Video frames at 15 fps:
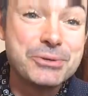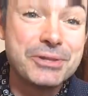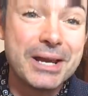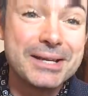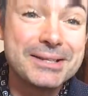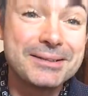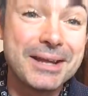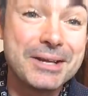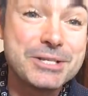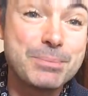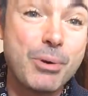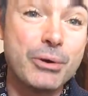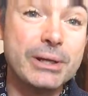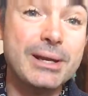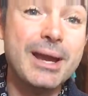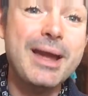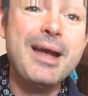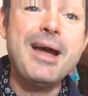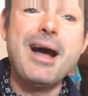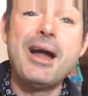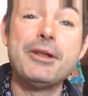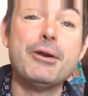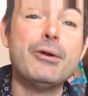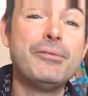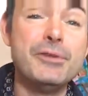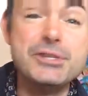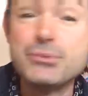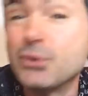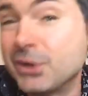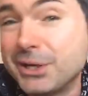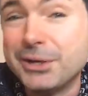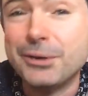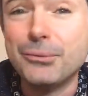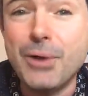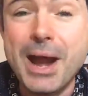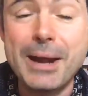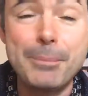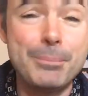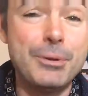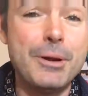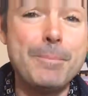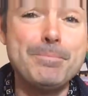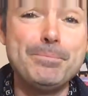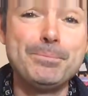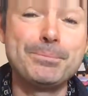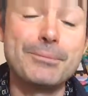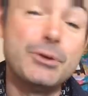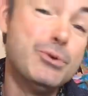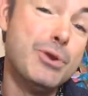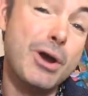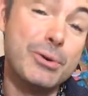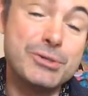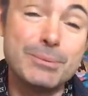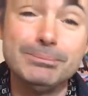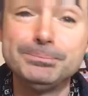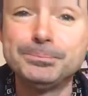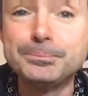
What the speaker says: thanks. Thanks, buddy. I don't know if he's really in Iraq, but who knows.